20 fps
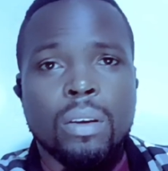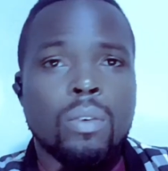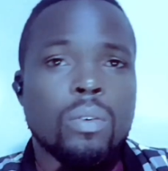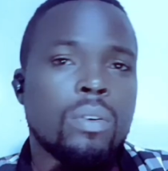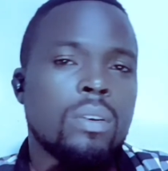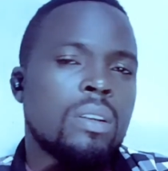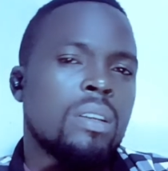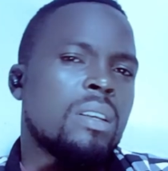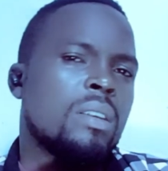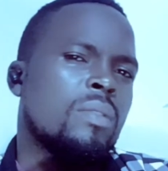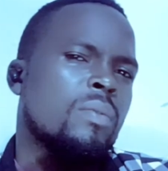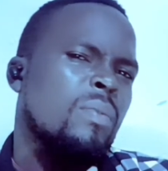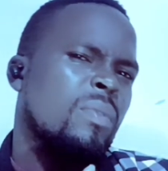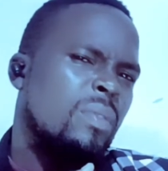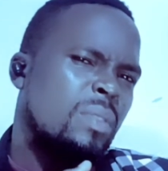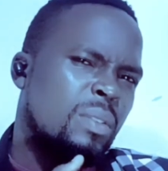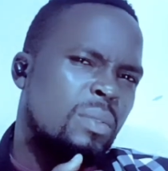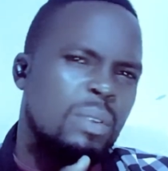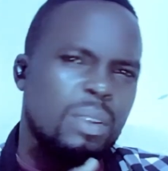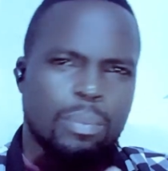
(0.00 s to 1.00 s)
good at
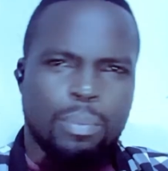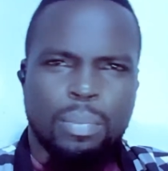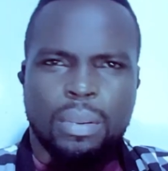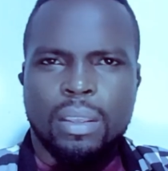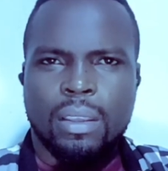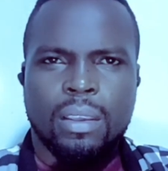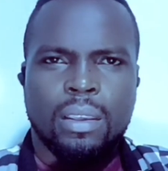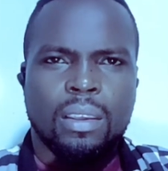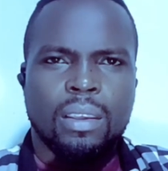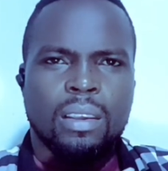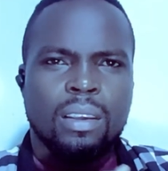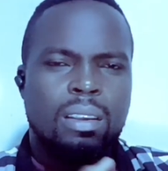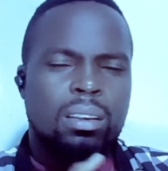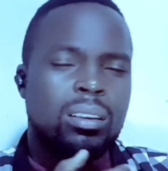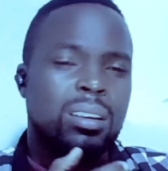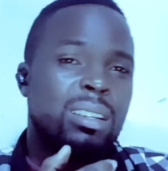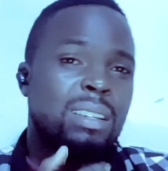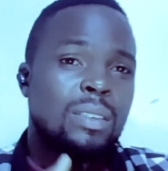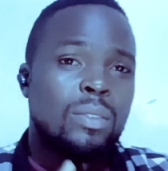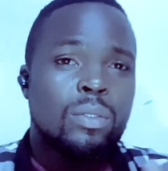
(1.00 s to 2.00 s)
record keeping,
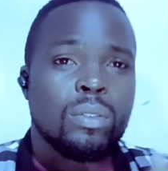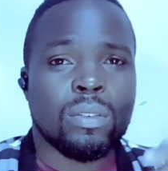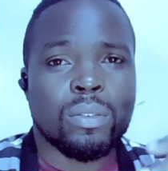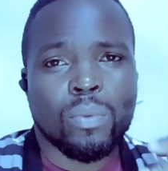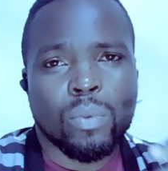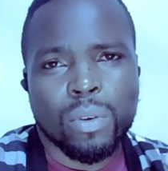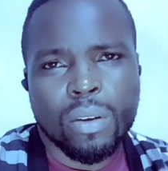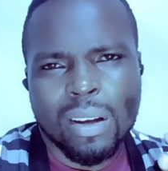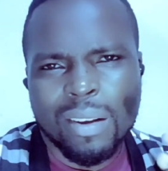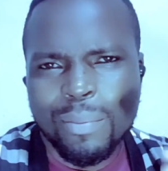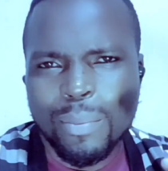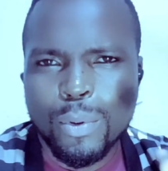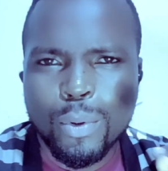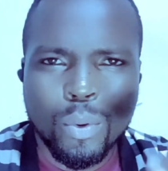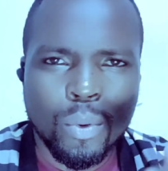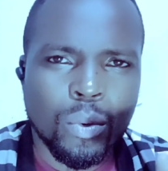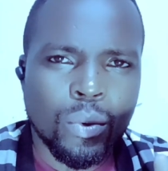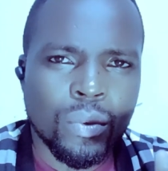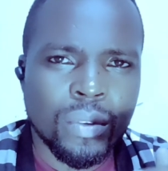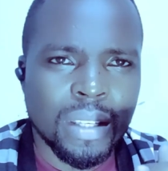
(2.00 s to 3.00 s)
as this will help
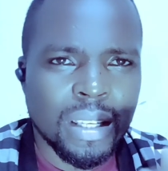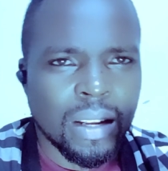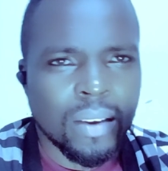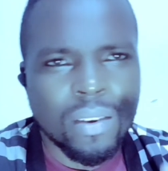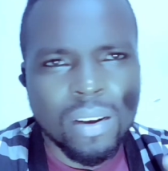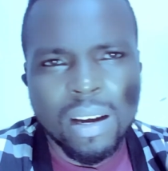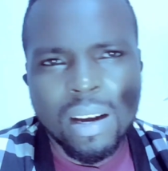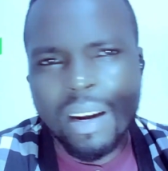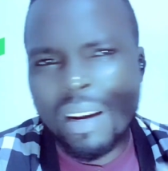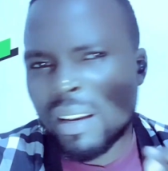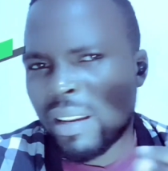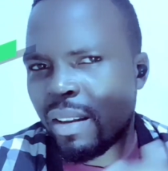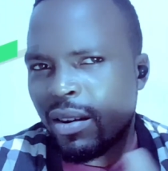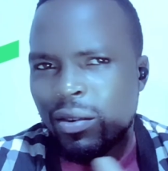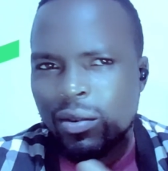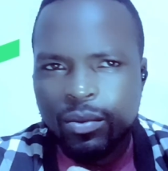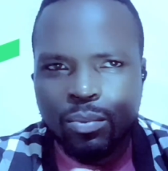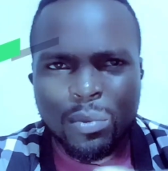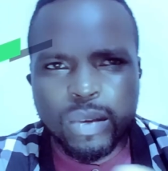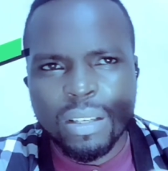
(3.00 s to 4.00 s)
you to know
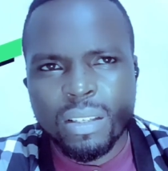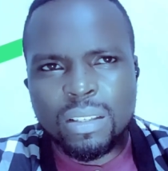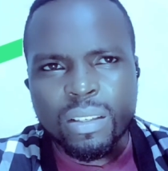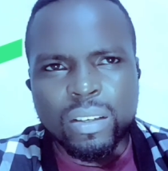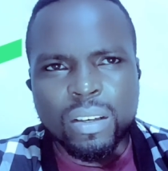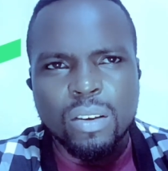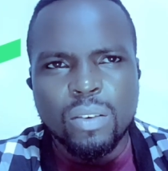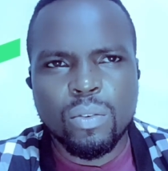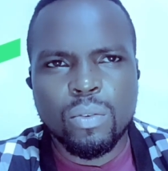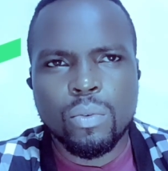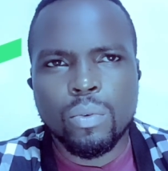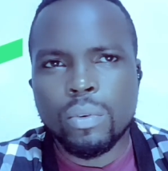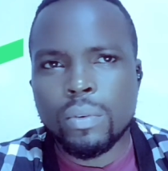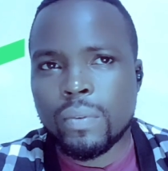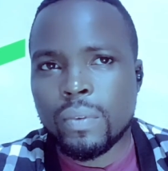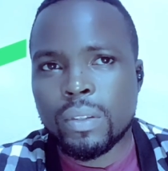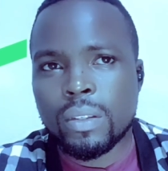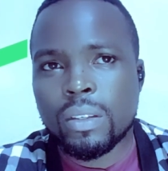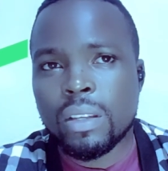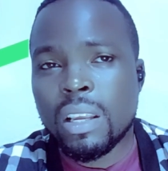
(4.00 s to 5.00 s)
how much
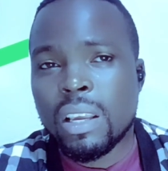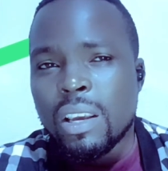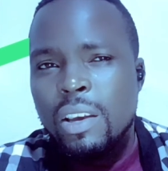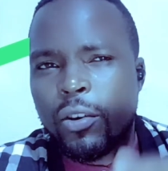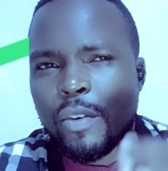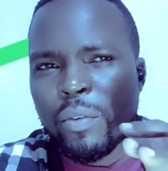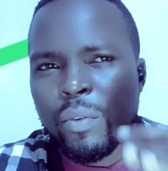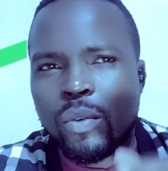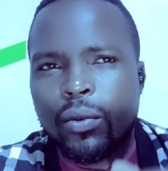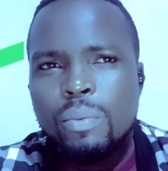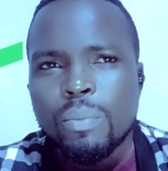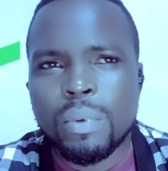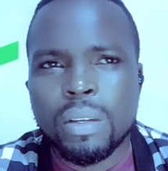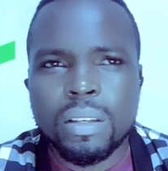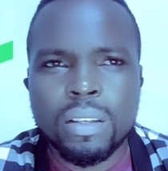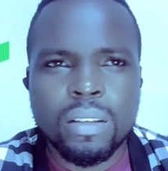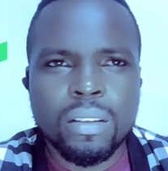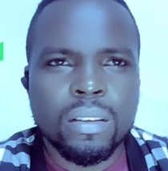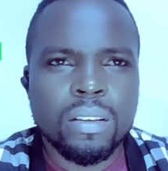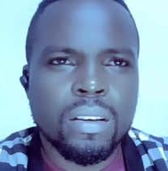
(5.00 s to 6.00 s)
profits you have
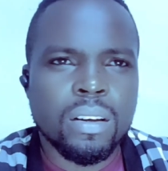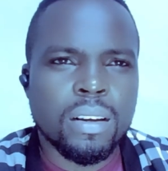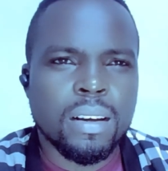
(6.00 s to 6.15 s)
made,